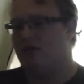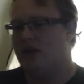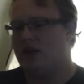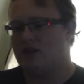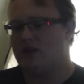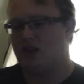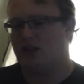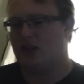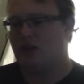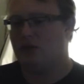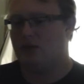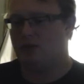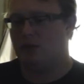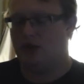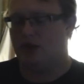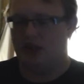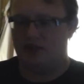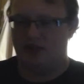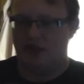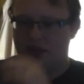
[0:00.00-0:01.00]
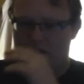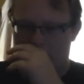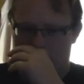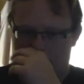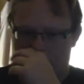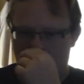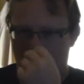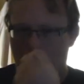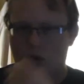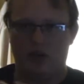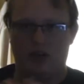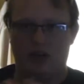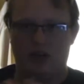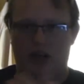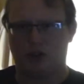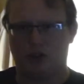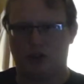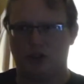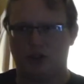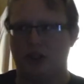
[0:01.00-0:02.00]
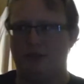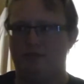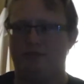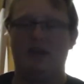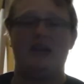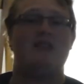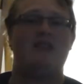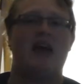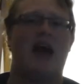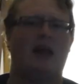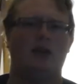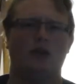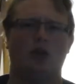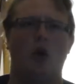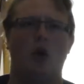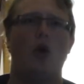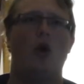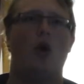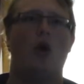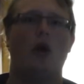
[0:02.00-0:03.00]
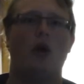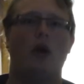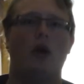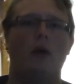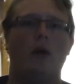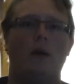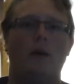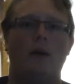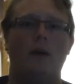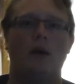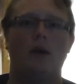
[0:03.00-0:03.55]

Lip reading: on this, and he was believing that it wouldn't actually be that long